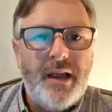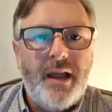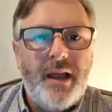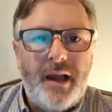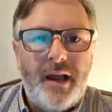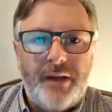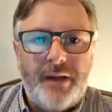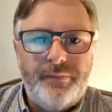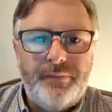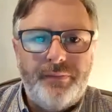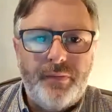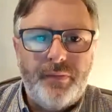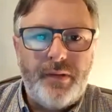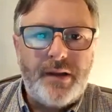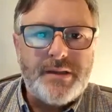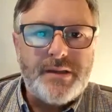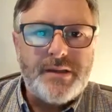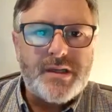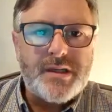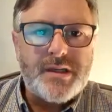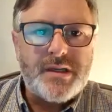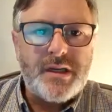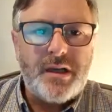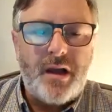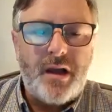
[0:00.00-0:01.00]
And as a
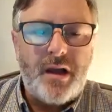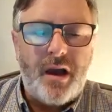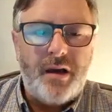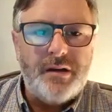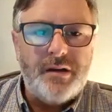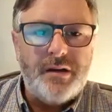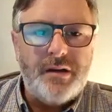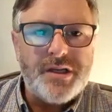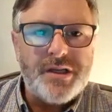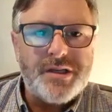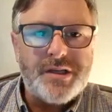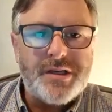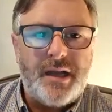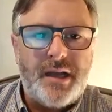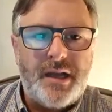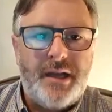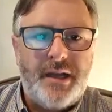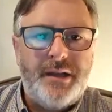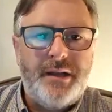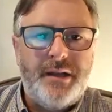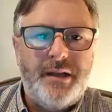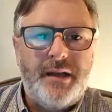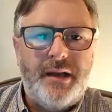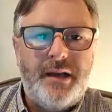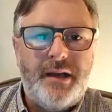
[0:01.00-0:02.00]
psychologist,
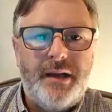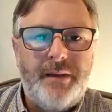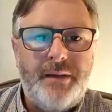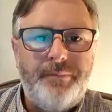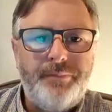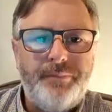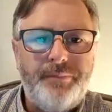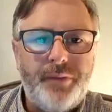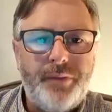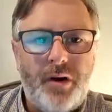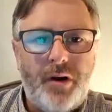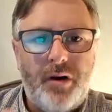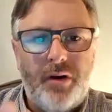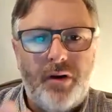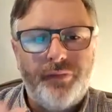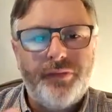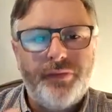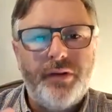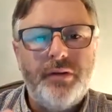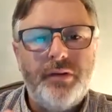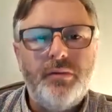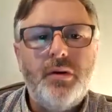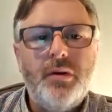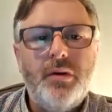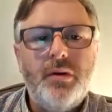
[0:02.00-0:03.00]
and um,
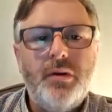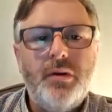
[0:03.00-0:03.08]
often